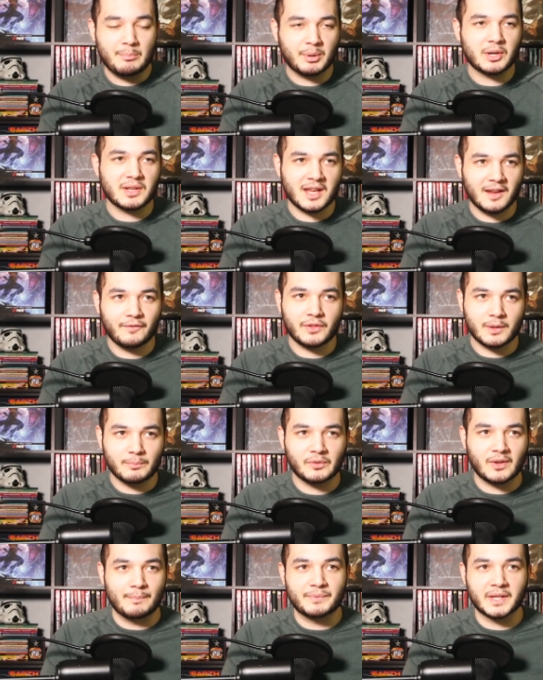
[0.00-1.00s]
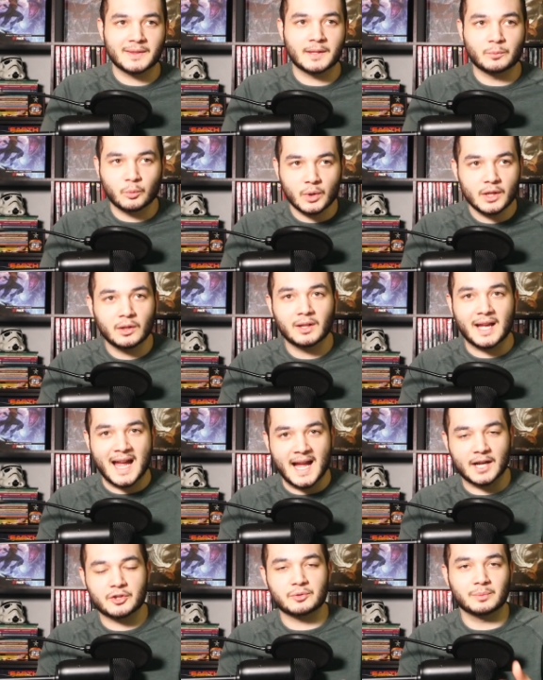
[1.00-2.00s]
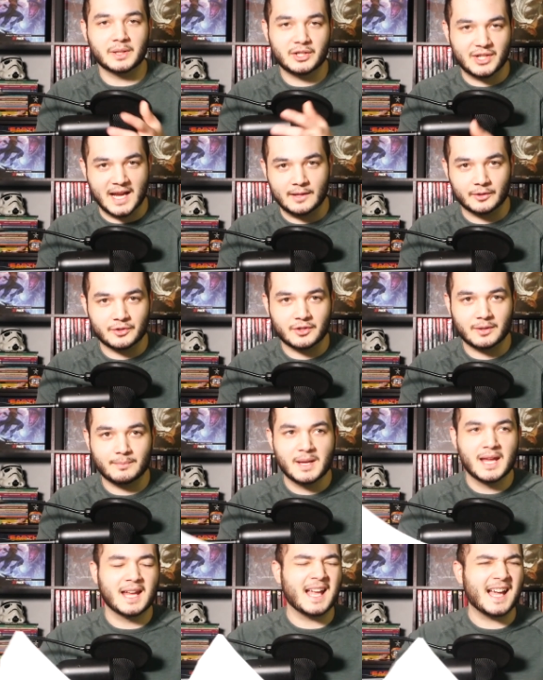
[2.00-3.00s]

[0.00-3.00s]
but give them something that will actually challenge them.